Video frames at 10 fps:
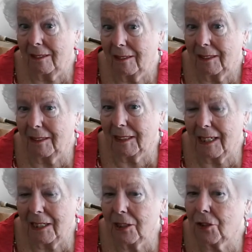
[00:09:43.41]
The
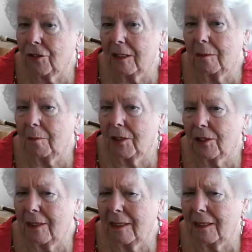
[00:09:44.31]
Gayatra,
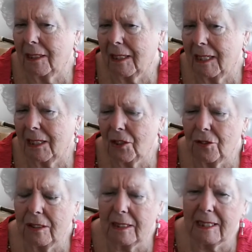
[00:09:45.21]
is it the Gayatra?
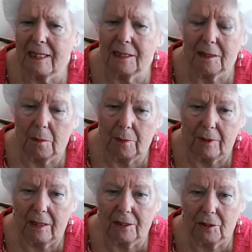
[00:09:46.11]
The Indian
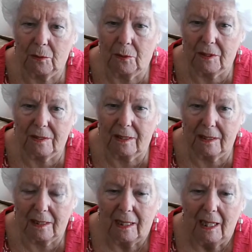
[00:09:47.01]
prayer towards the sun.
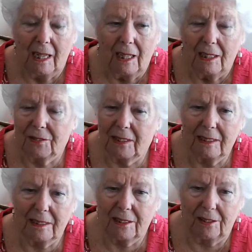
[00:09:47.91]
Thank the
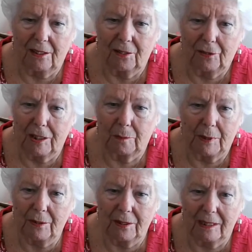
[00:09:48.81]
sun for its
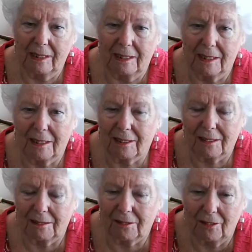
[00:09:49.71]
beauty and its
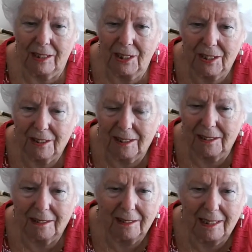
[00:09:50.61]
grace and
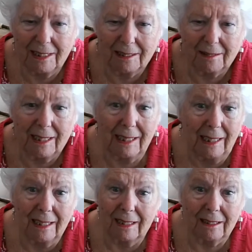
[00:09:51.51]
its
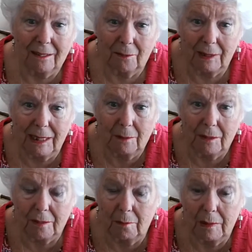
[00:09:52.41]
healing. Without the
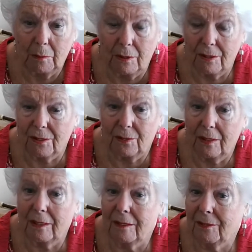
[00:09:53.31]
sun we wouldn't survive.